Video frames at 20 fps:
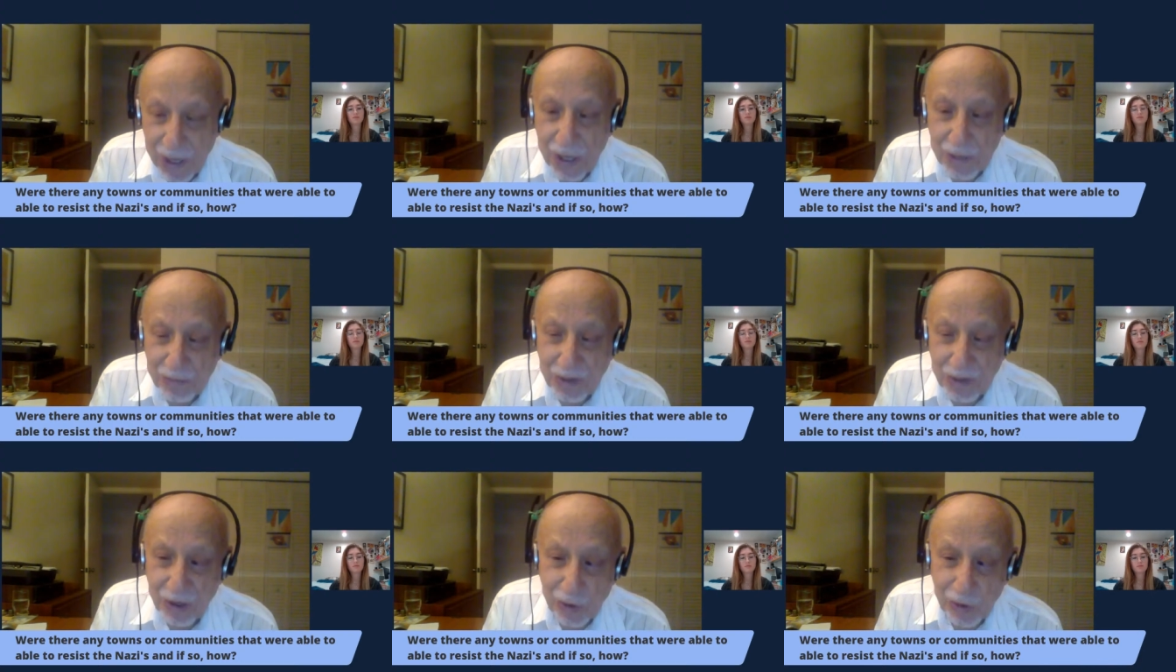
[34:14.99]

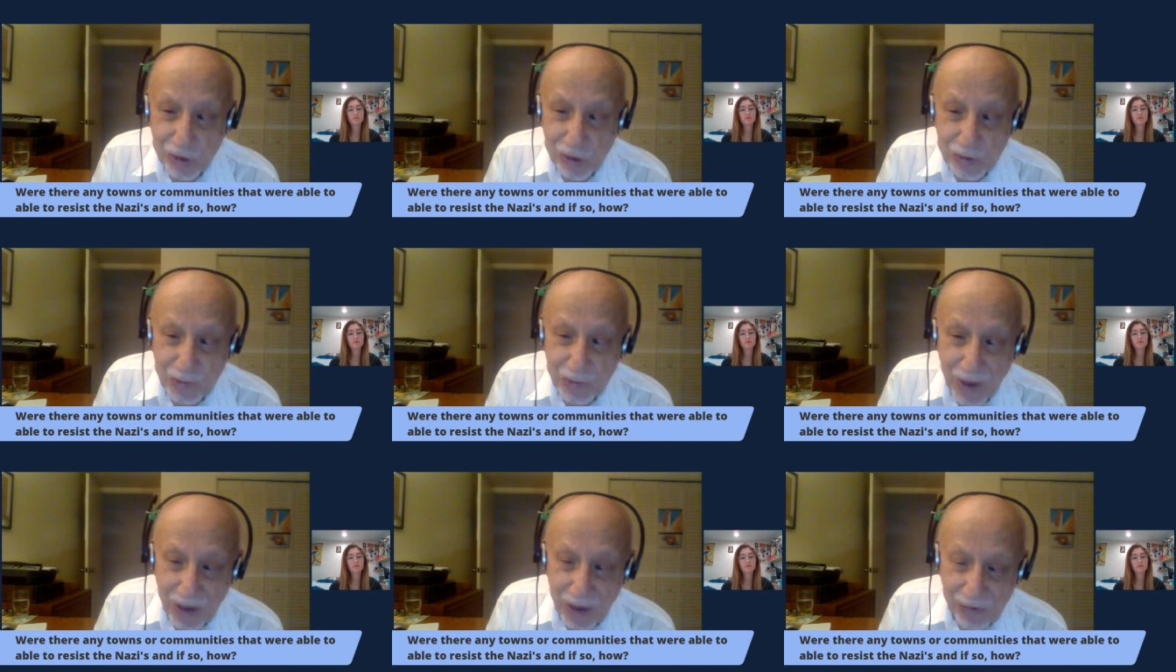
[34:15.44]
because
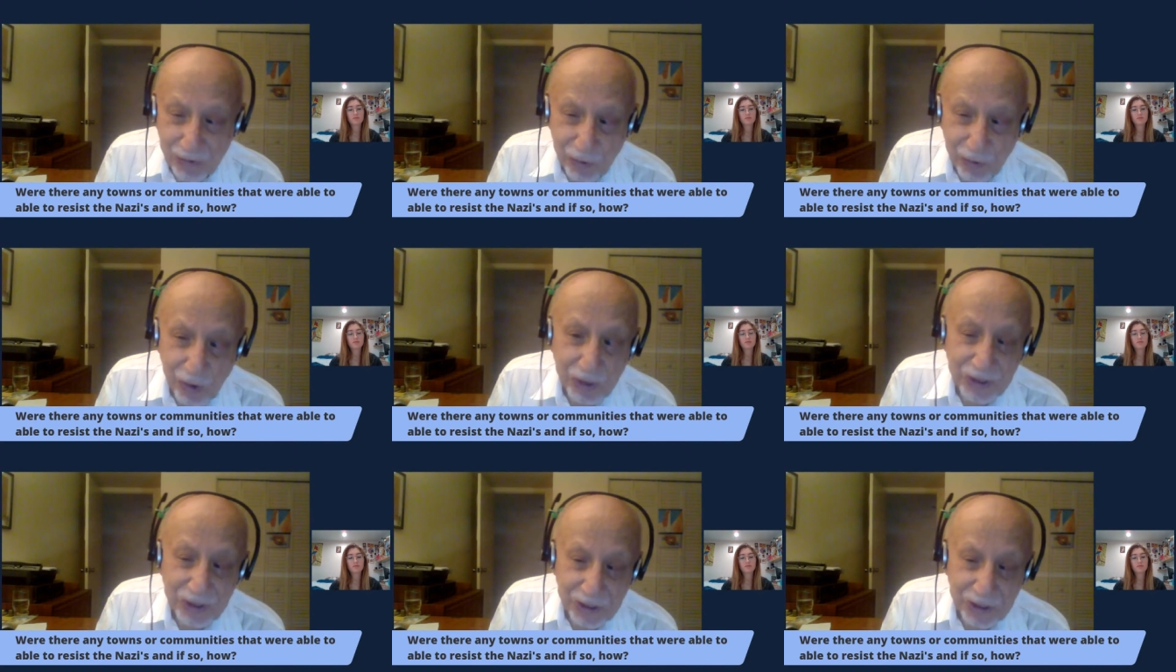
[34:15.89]
my
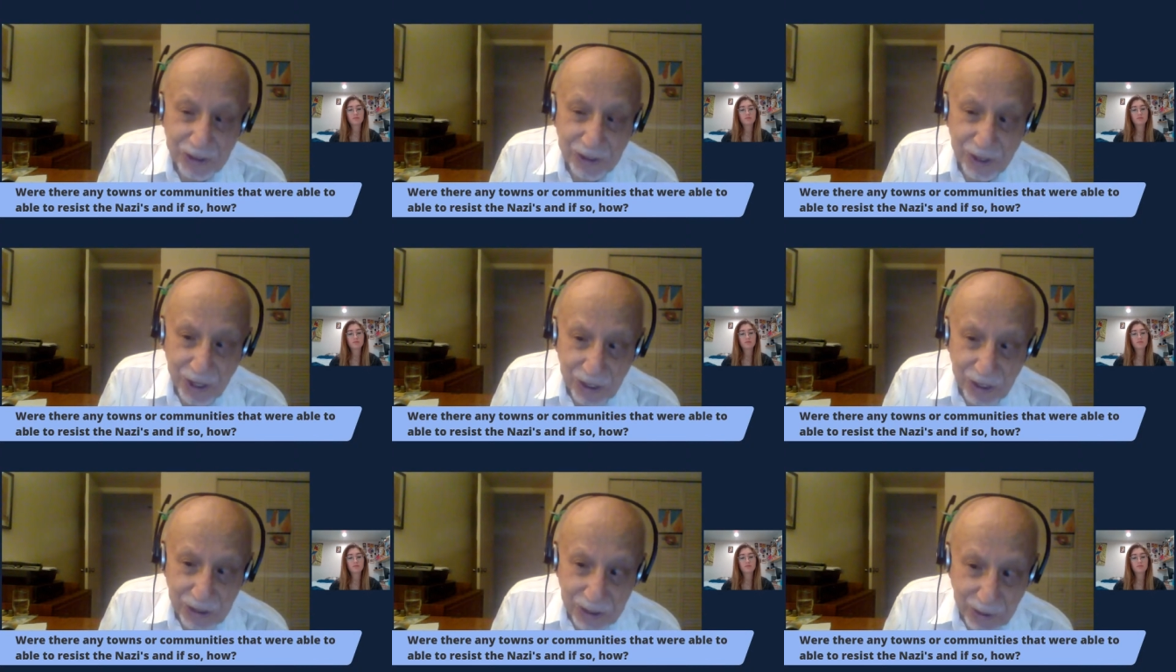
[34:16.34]
father
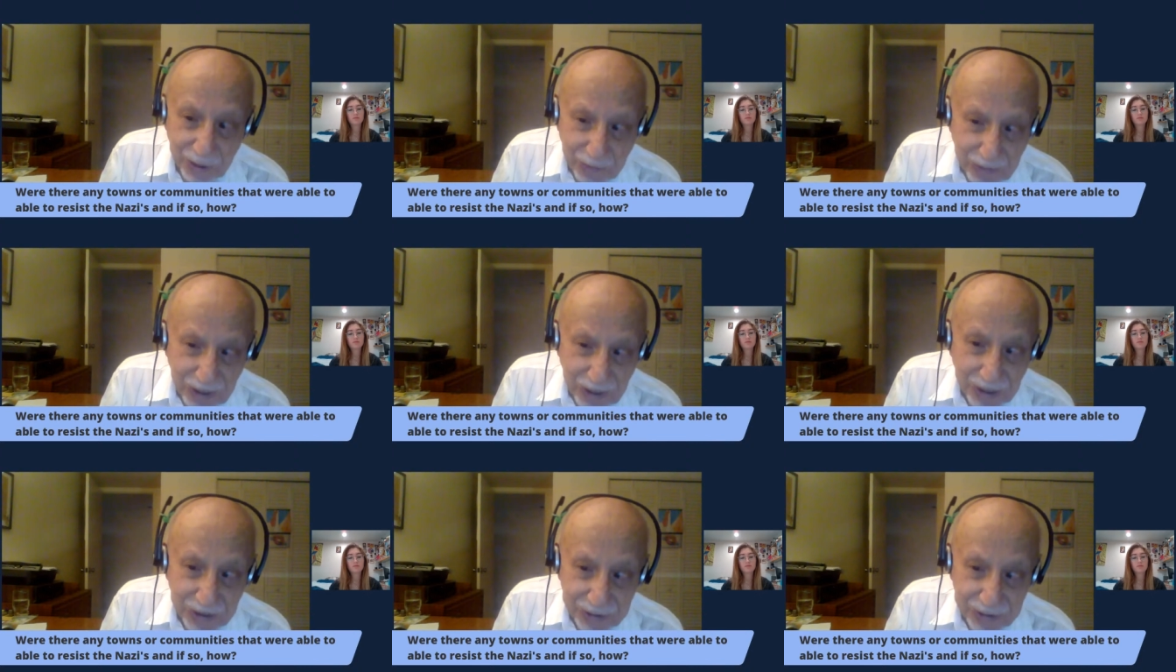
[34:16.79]
and the
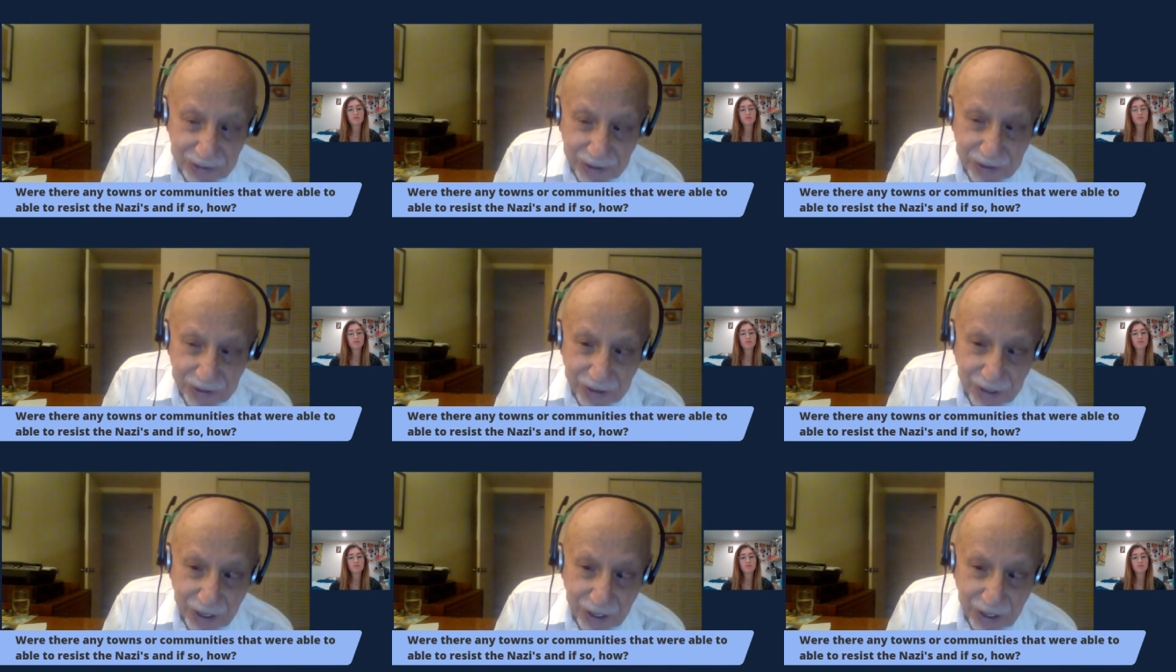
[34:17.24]

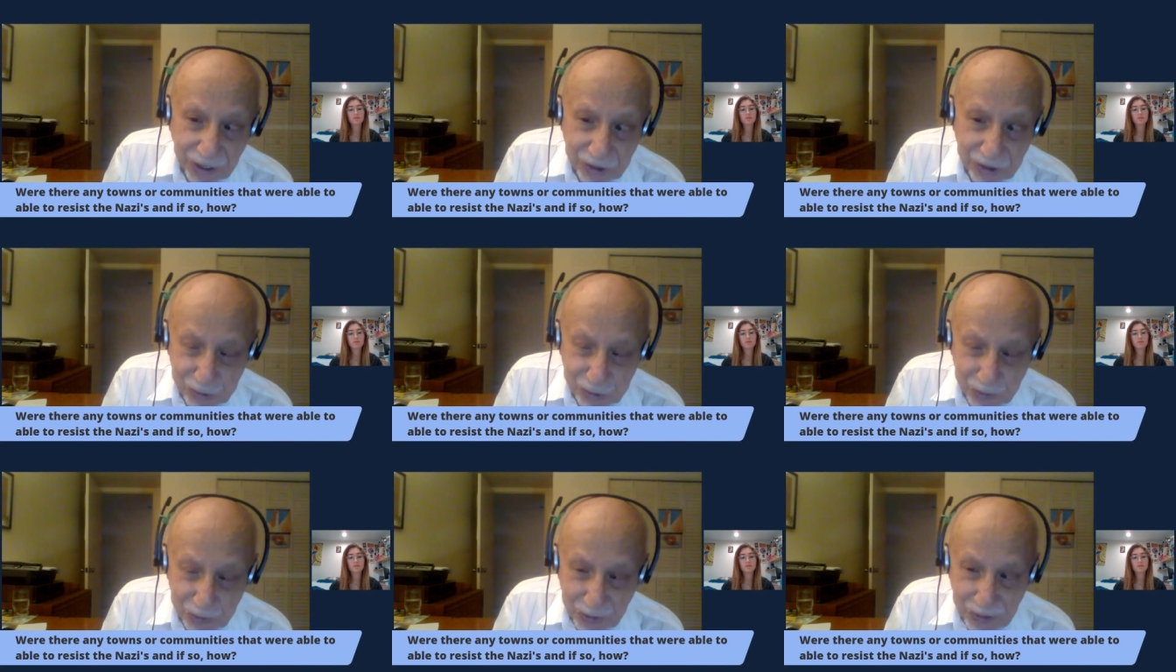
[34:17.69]
military
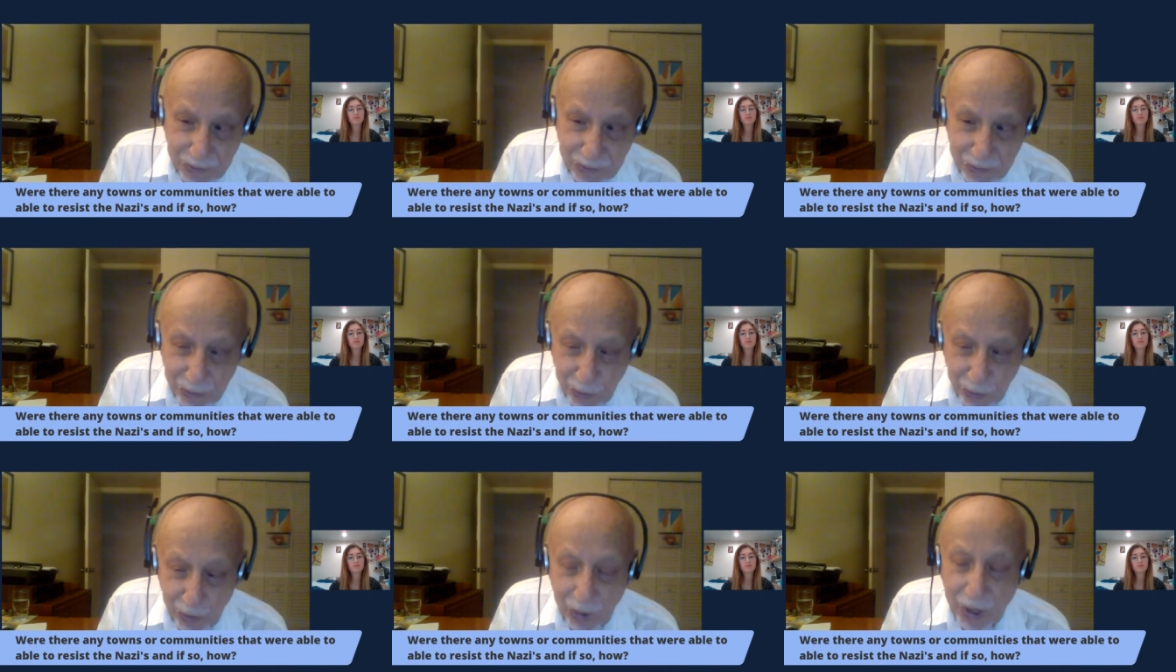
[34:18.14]
age
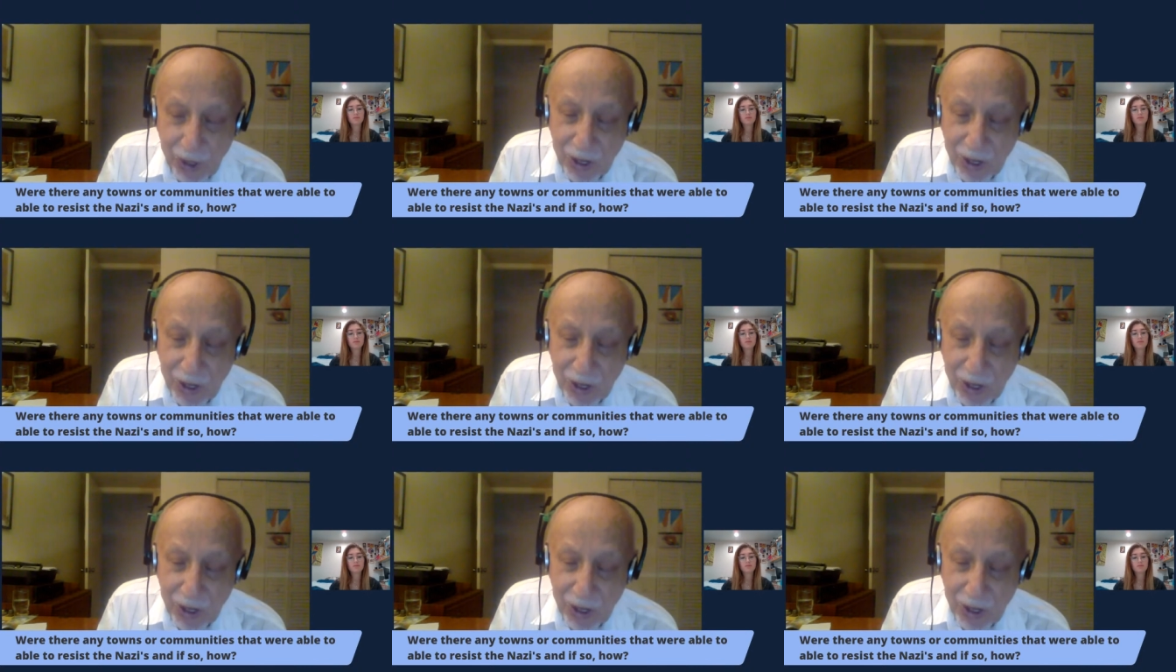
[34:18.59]
people